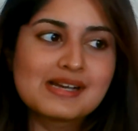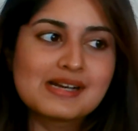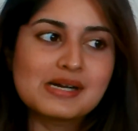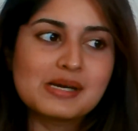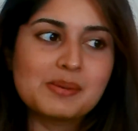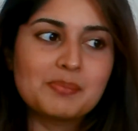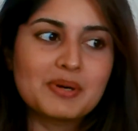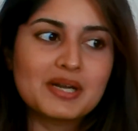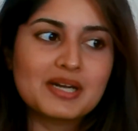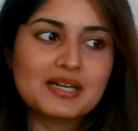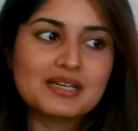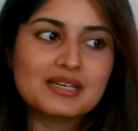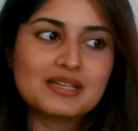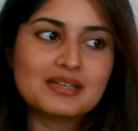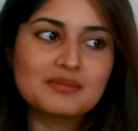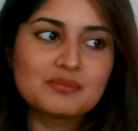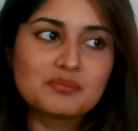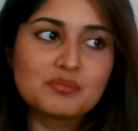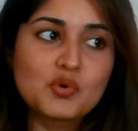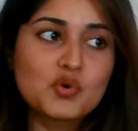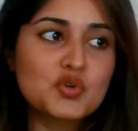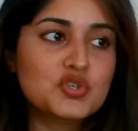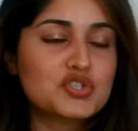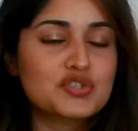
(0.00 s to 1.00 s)
but
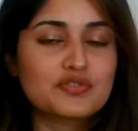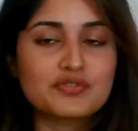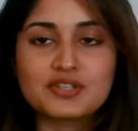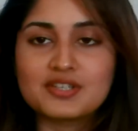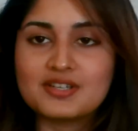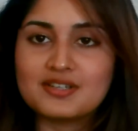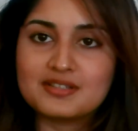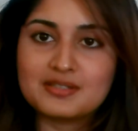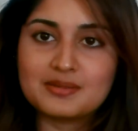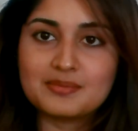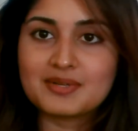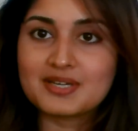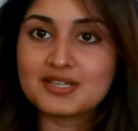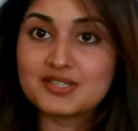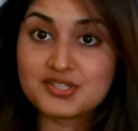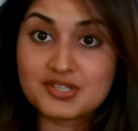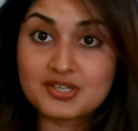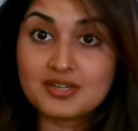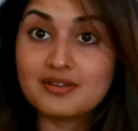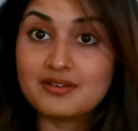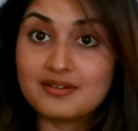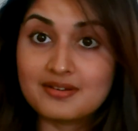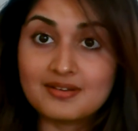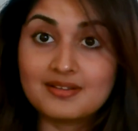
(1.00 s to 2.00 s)
most of the other brands I
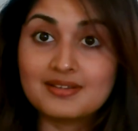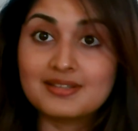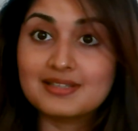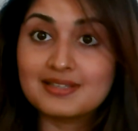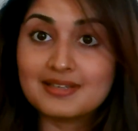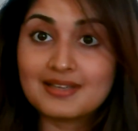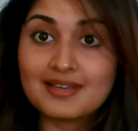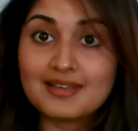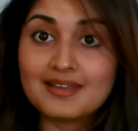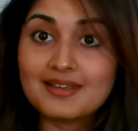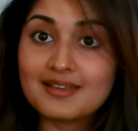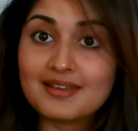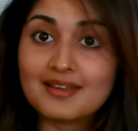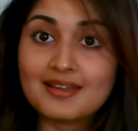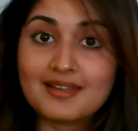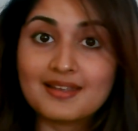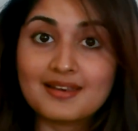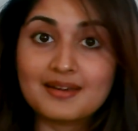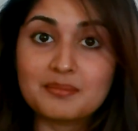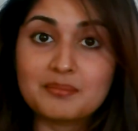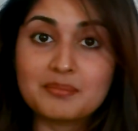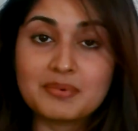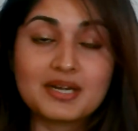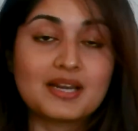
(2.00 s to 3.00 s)
really like
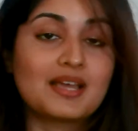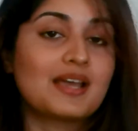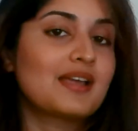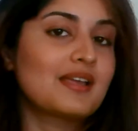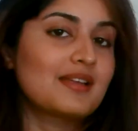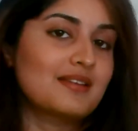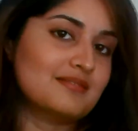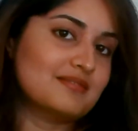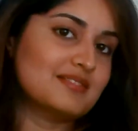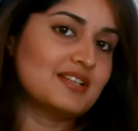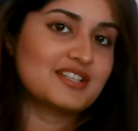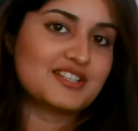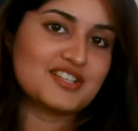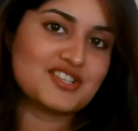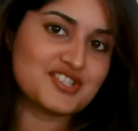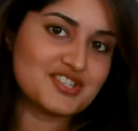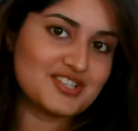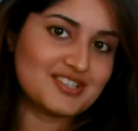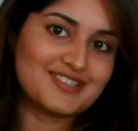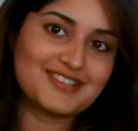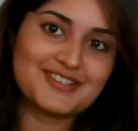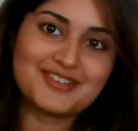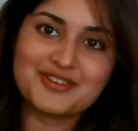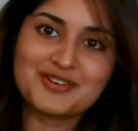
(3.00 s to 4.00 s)
and but I Natasha
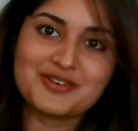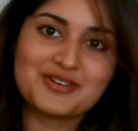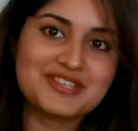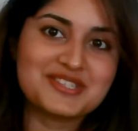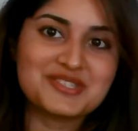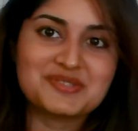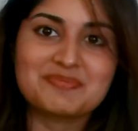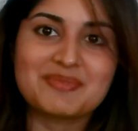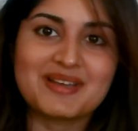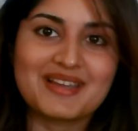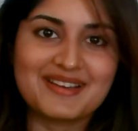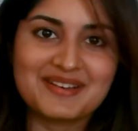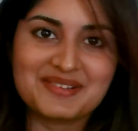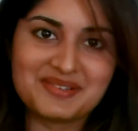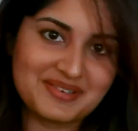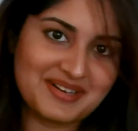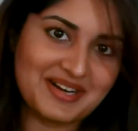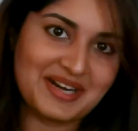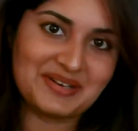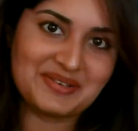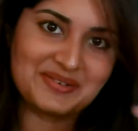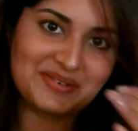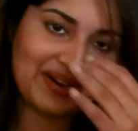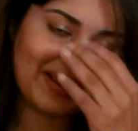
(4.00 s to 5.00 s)
Denona is my
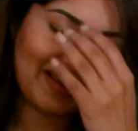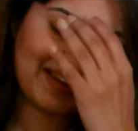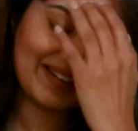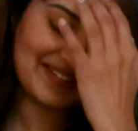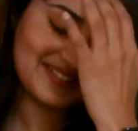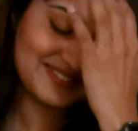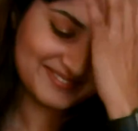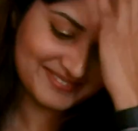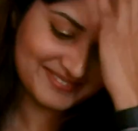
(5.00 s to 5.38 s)
ride or die